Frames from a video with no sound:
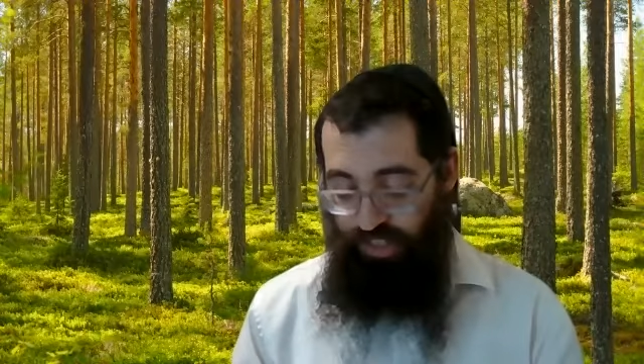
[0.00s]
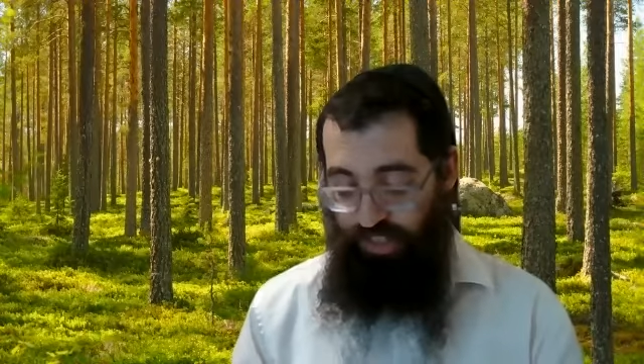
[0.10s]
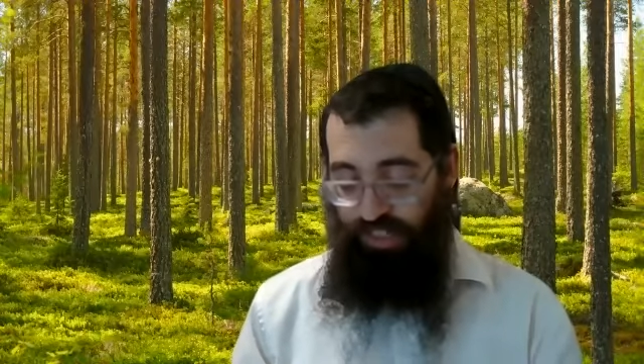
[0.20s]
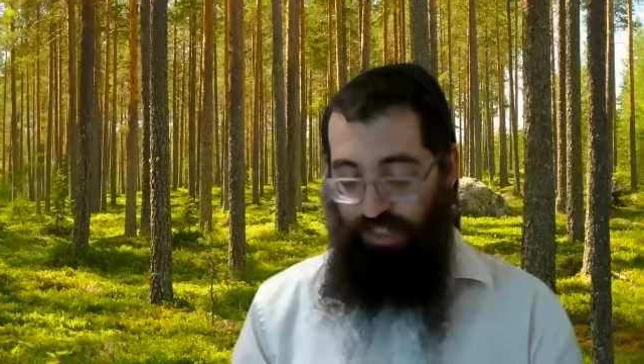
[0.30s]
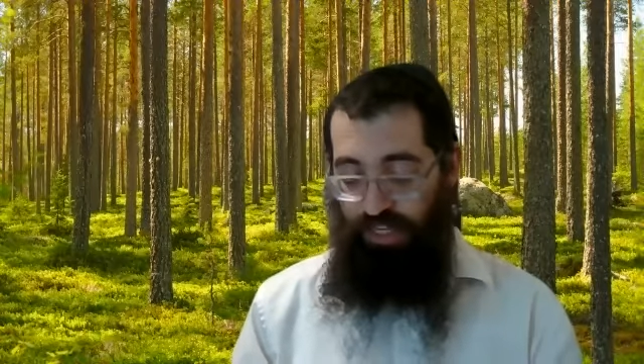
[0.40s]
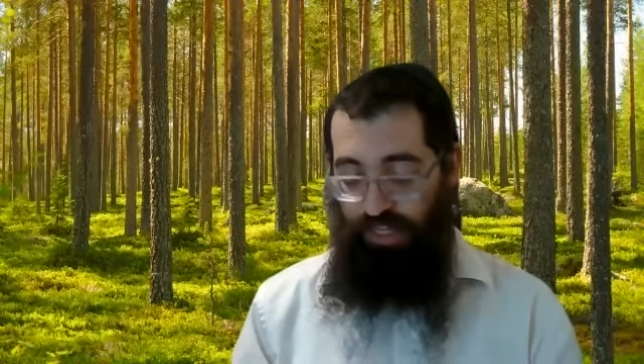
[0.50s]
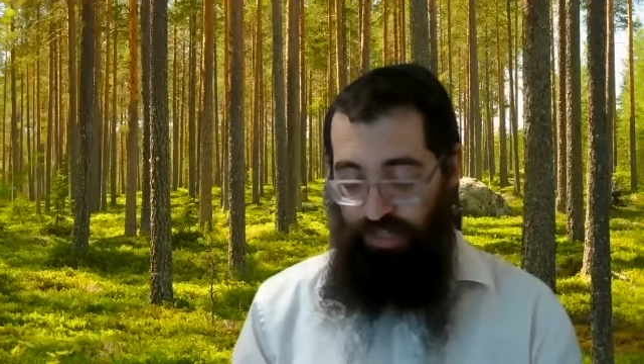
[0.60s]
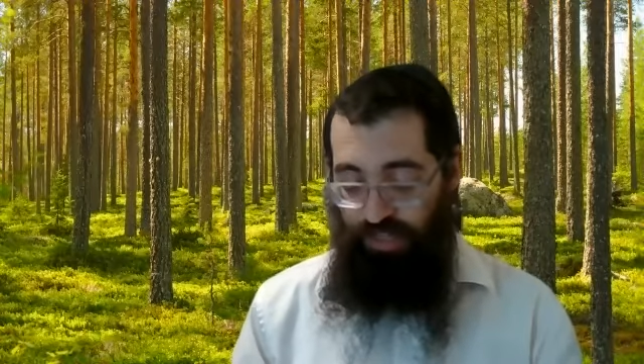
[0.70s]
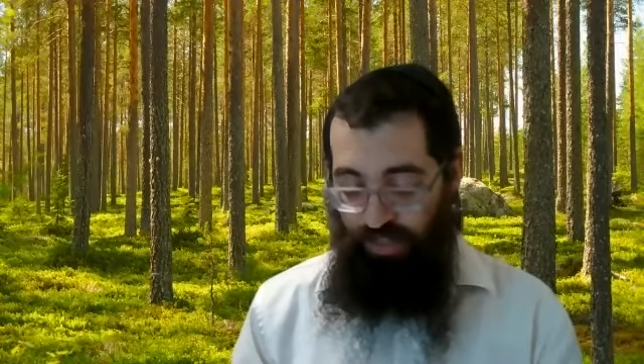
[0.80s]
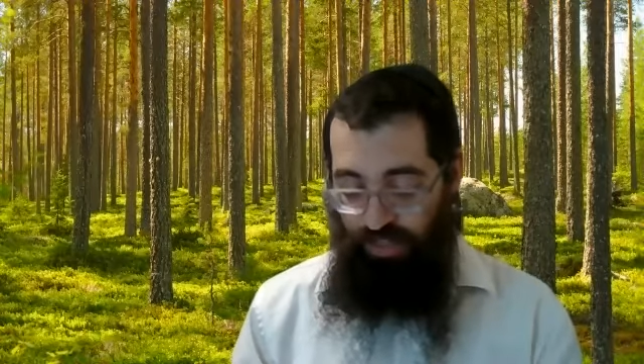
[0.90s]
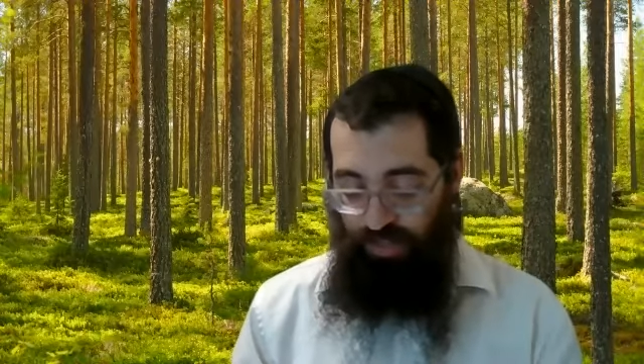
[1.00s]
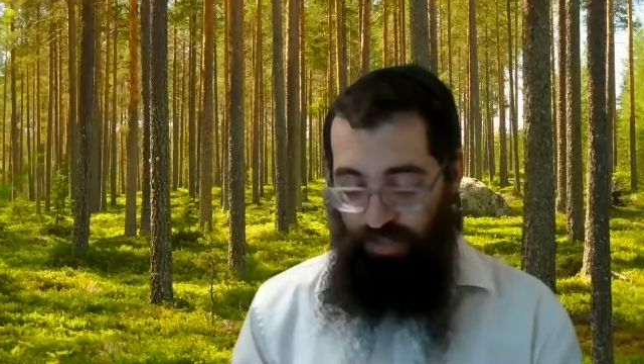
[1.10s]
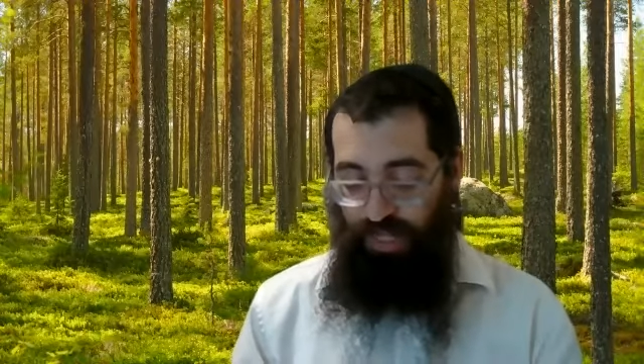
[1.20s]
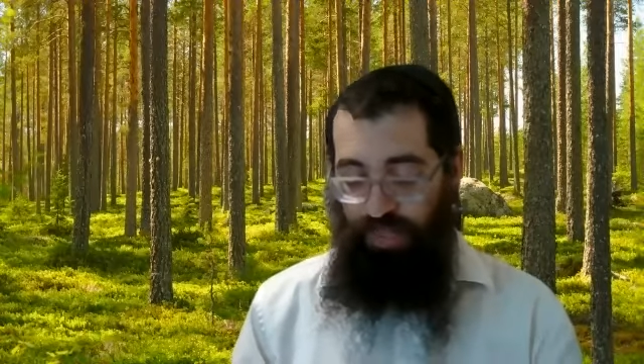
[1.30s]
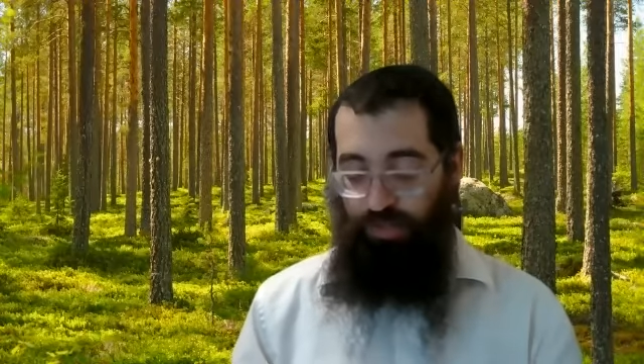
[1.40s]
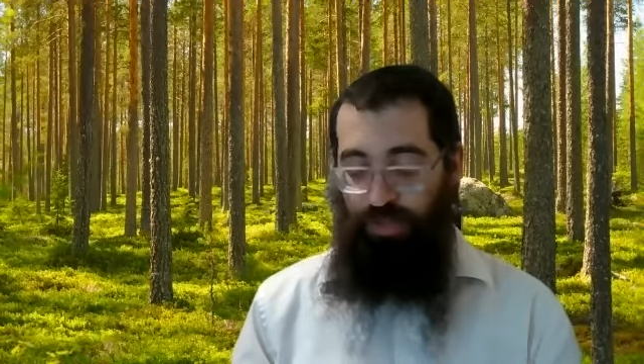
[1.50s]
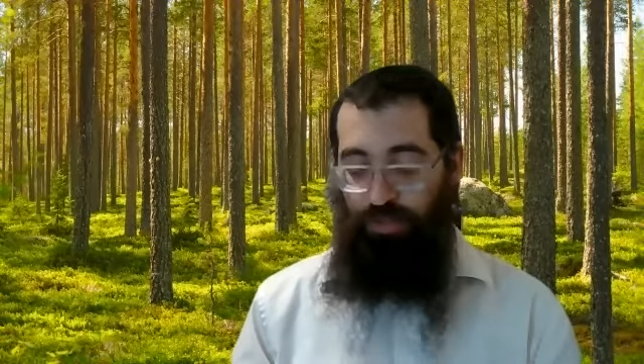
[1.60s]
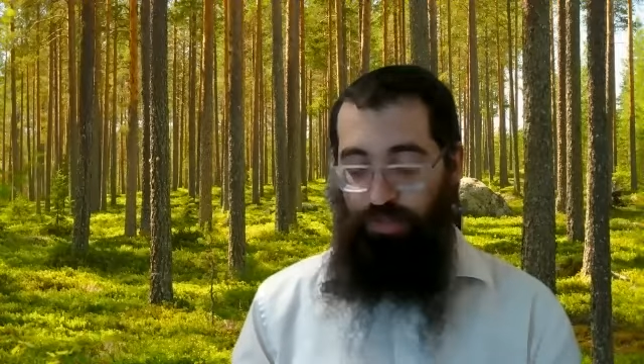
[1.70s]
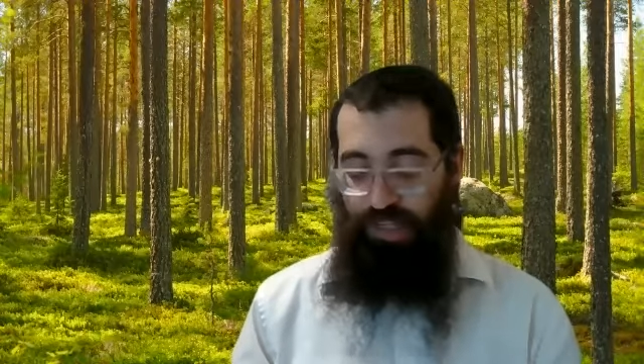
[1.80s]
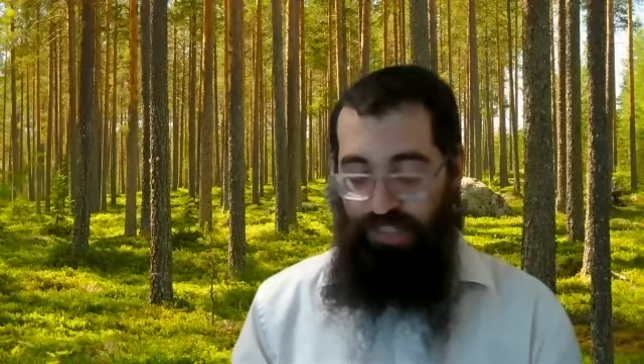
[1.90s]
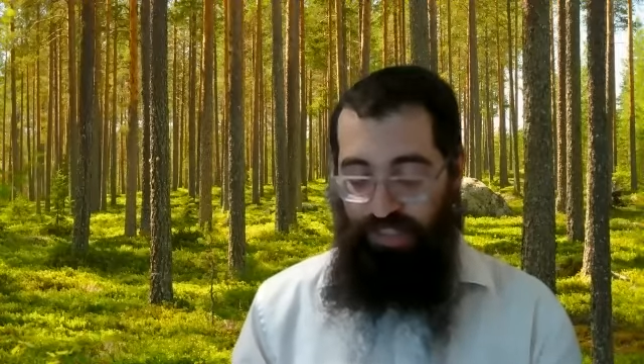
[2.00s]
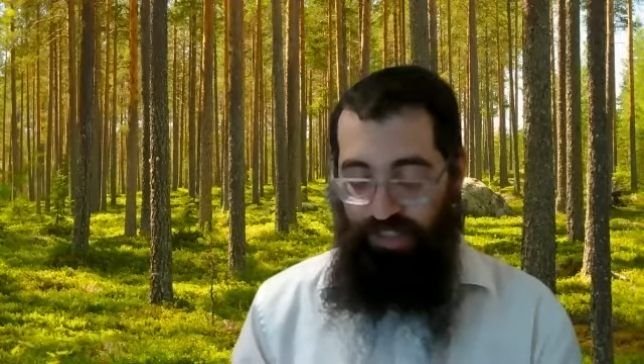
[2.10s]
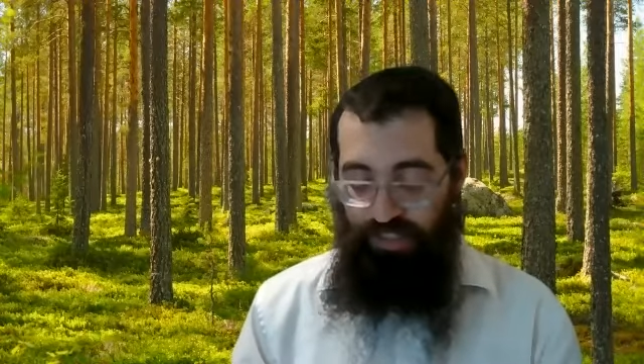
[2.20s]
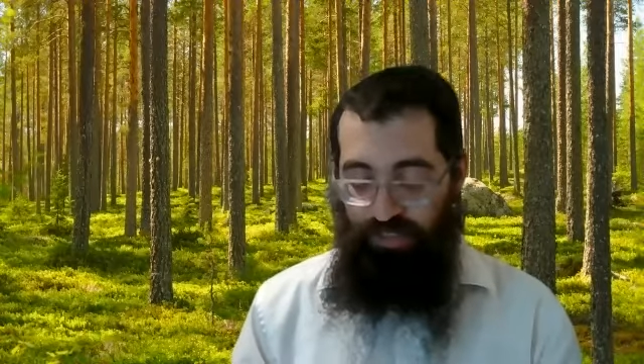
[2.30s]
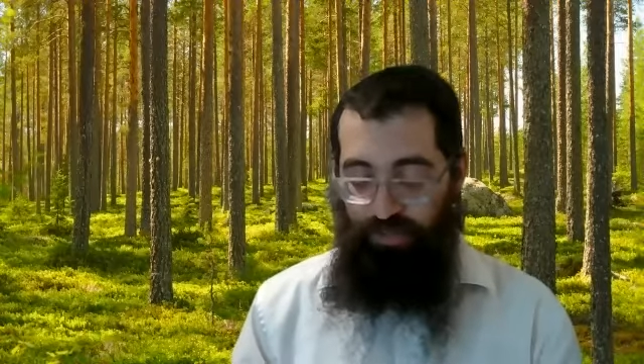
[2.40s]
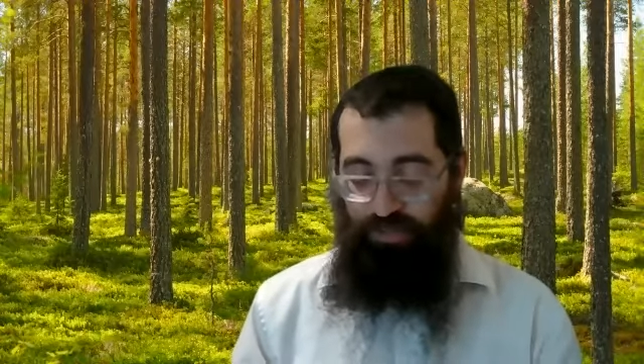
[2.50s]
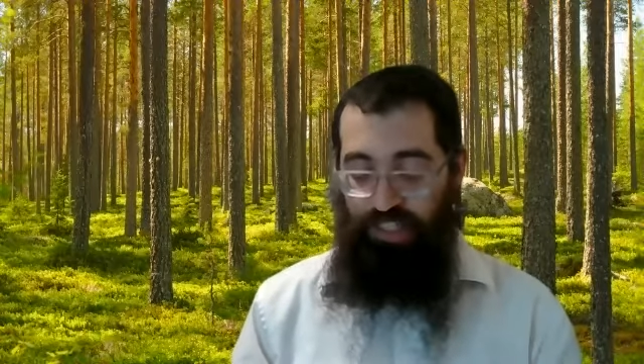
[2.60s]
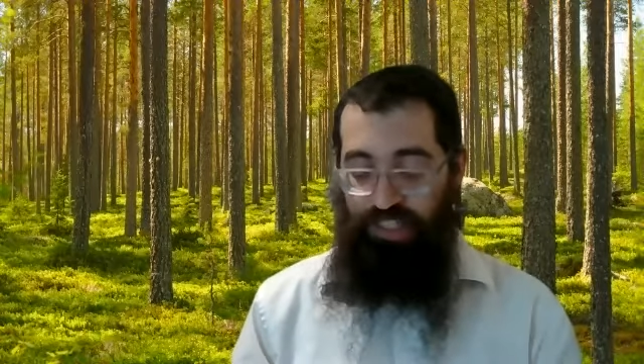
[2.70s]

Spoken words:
and now the blessing continues.